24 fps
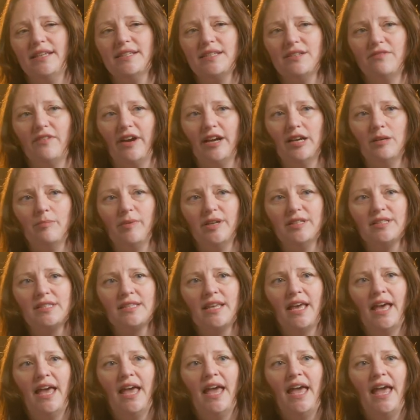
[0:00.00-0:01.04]
these
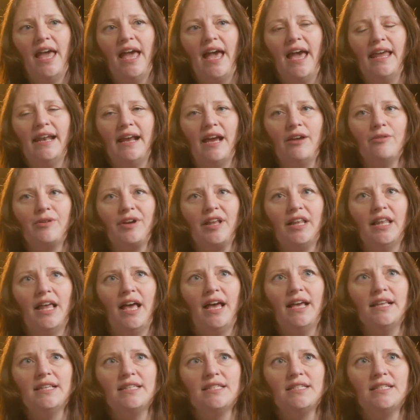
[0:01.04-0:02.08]
environments. And I
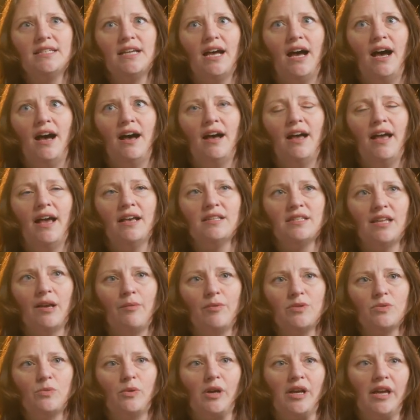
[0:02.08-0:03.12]
realized as I
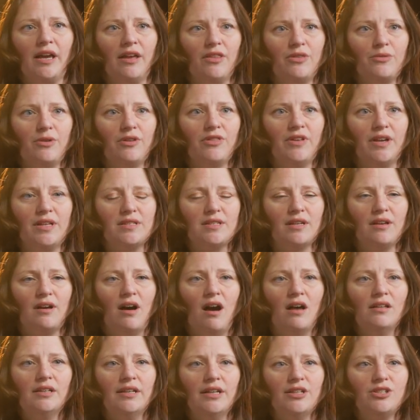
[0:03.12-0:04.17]
was working through things in
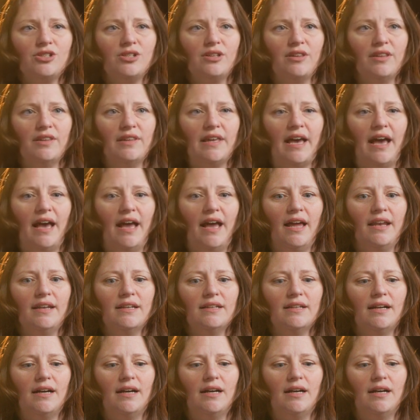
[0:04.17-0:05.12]
college that